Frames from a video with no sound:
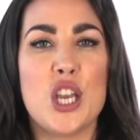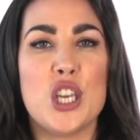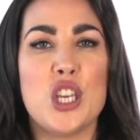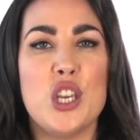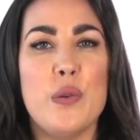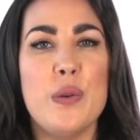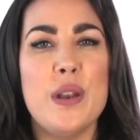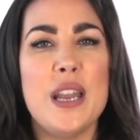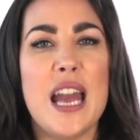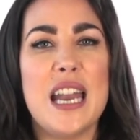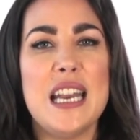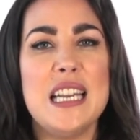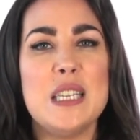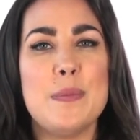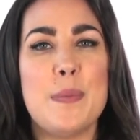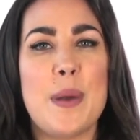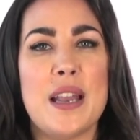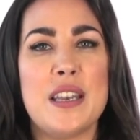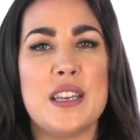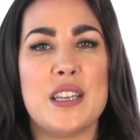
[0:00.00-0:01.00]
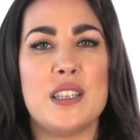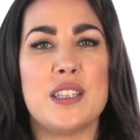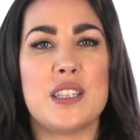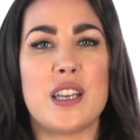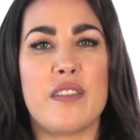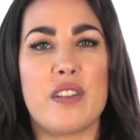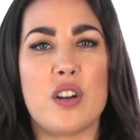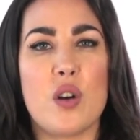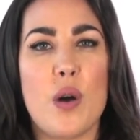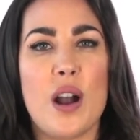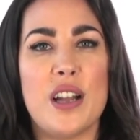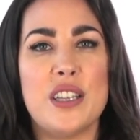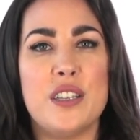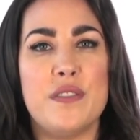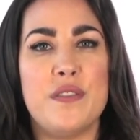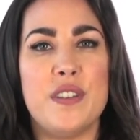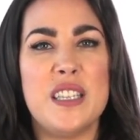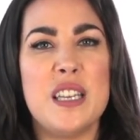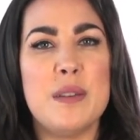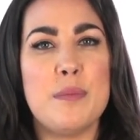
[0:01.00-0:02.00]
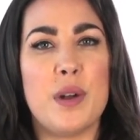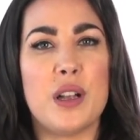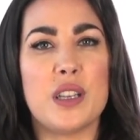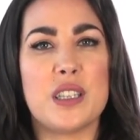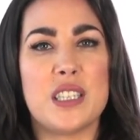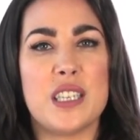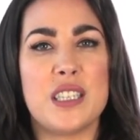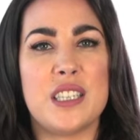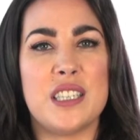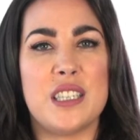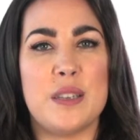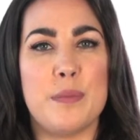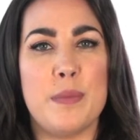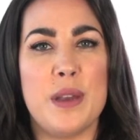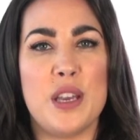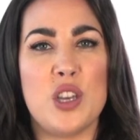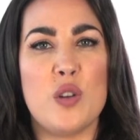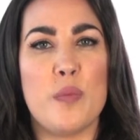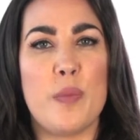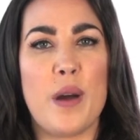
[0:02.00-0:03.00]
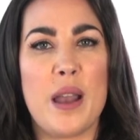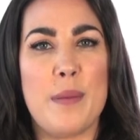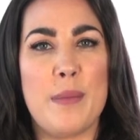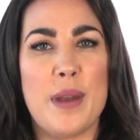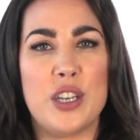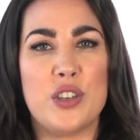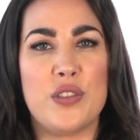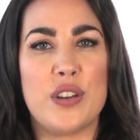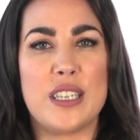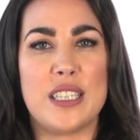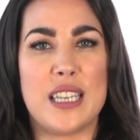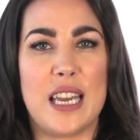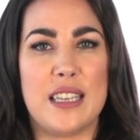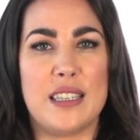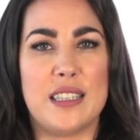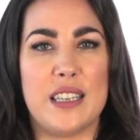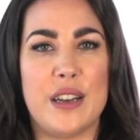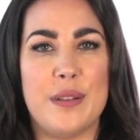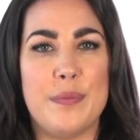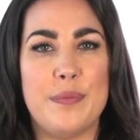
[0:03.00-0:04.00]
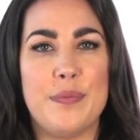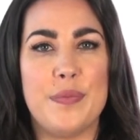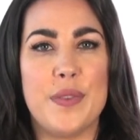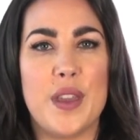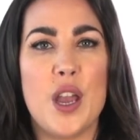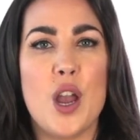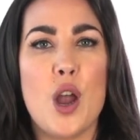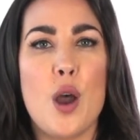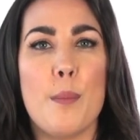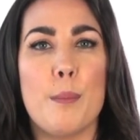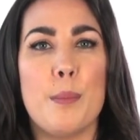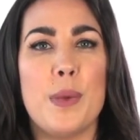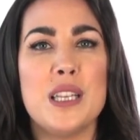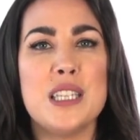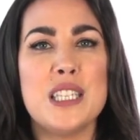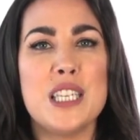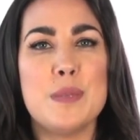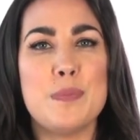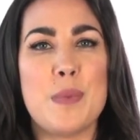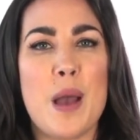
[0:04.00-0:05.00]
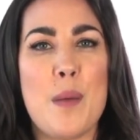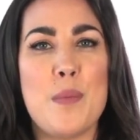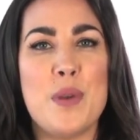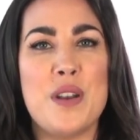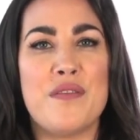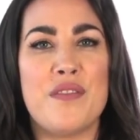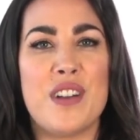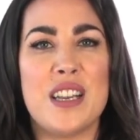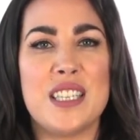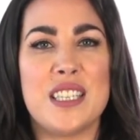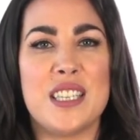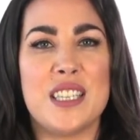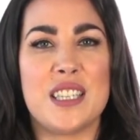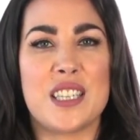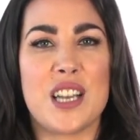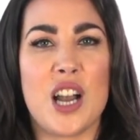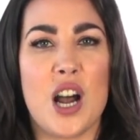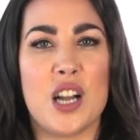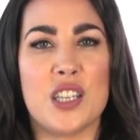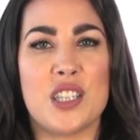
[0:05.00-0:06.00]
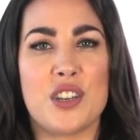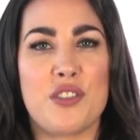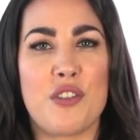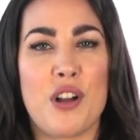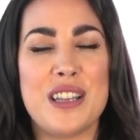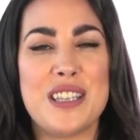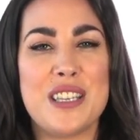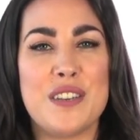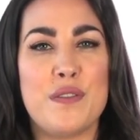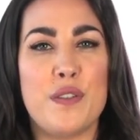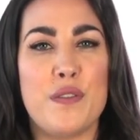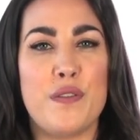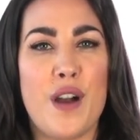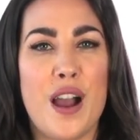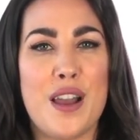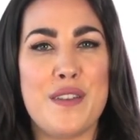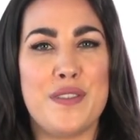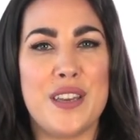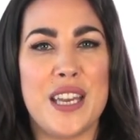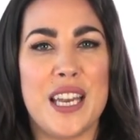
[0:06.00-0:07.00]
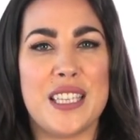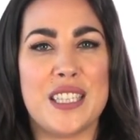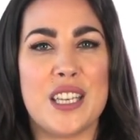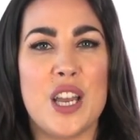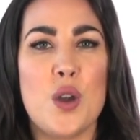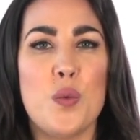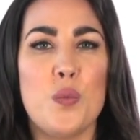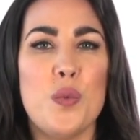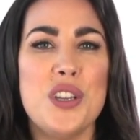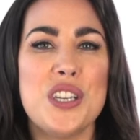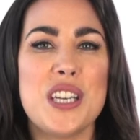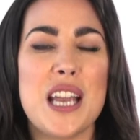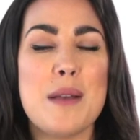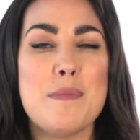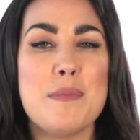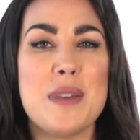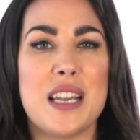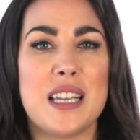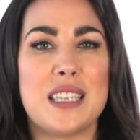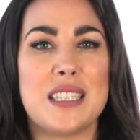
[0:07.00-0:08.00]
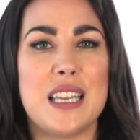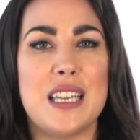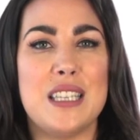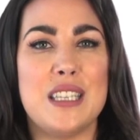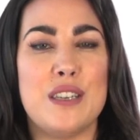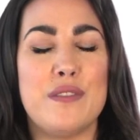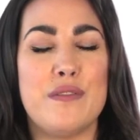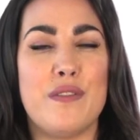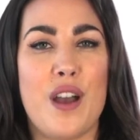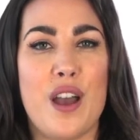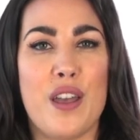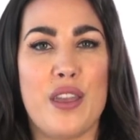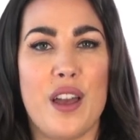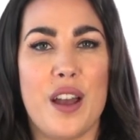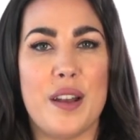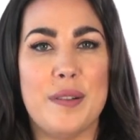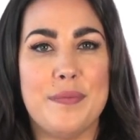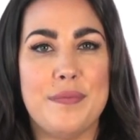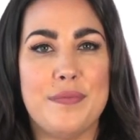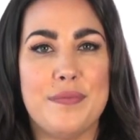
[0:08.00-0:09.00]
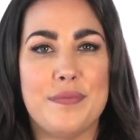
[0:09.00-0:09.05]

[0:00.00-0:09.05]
You and any dependents are required to visit Malta to submit your biometric data. Malta's permanent residence cards are granted for 5 years, which can be extended further.